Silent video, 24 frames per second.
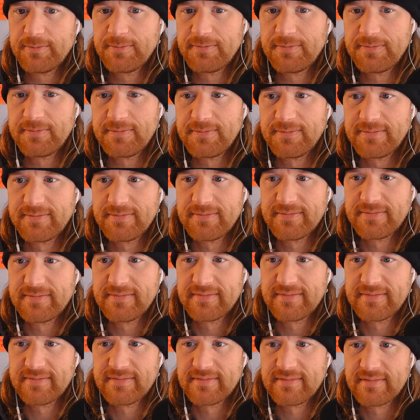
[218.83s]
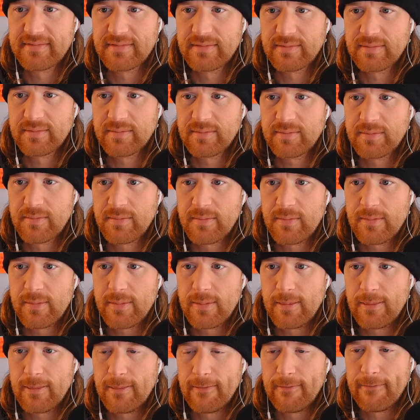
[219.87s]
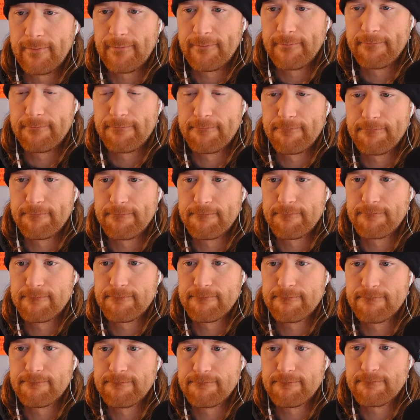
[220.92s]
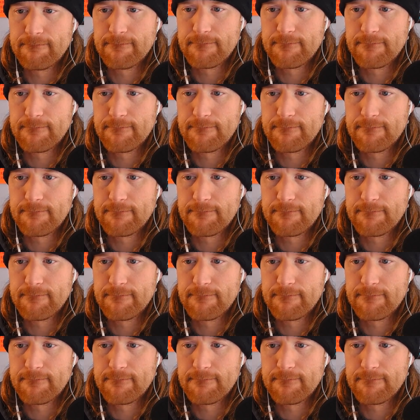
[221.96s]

(not speaking)